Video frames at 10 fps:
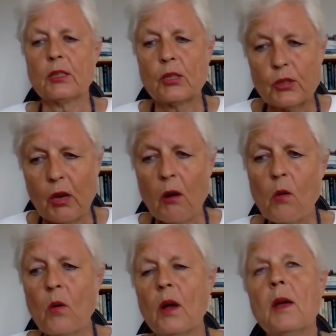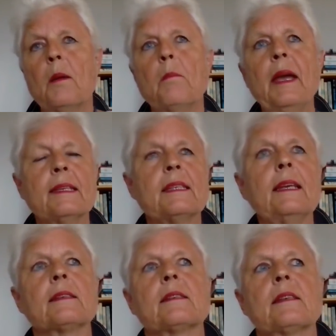it so made
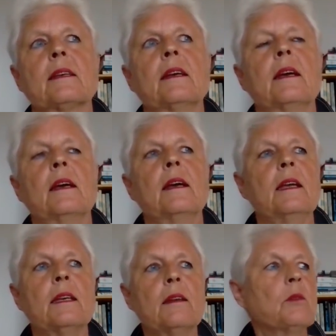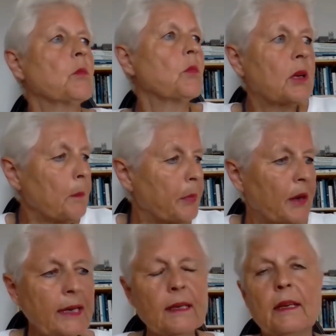sense. It
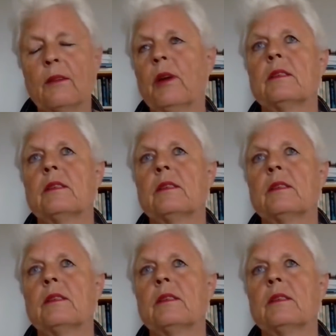completely